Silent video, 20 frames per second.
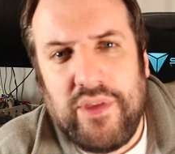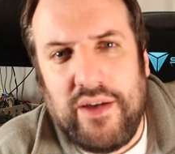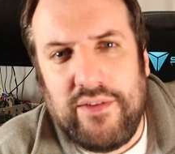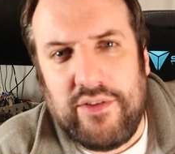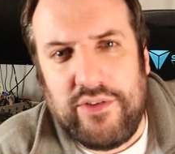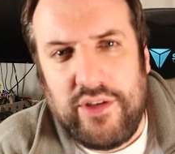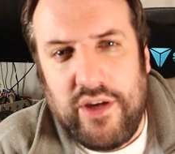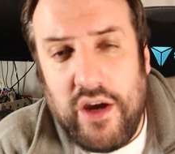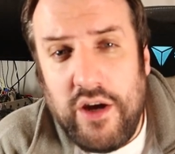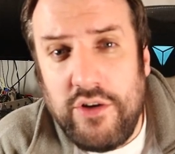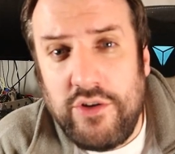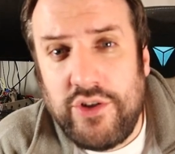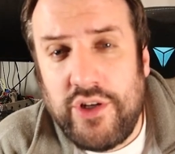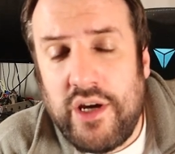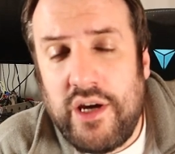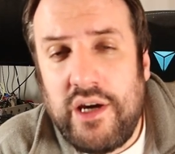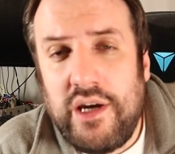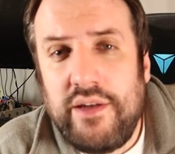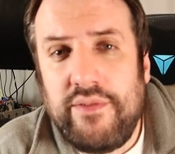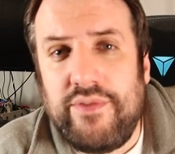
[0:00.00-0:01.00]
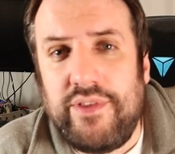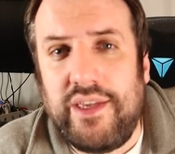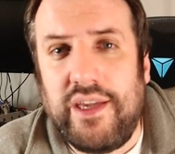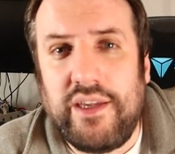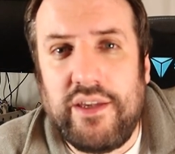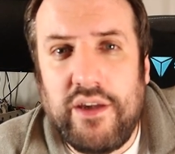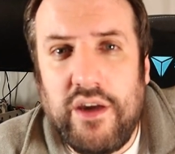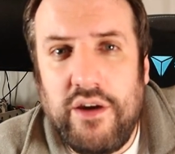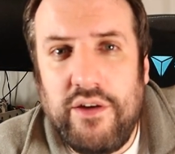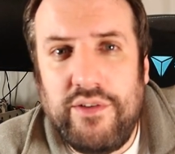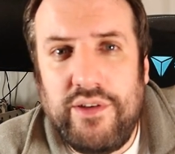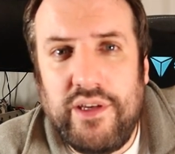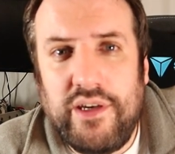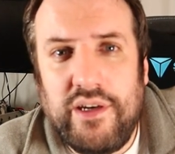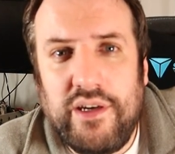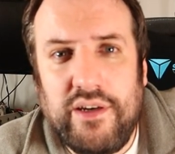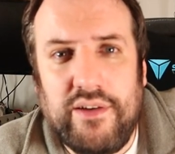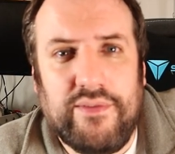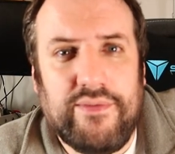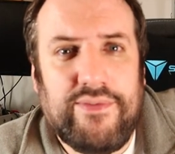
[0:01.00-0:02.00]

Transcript: I've got the O drive, the encoder,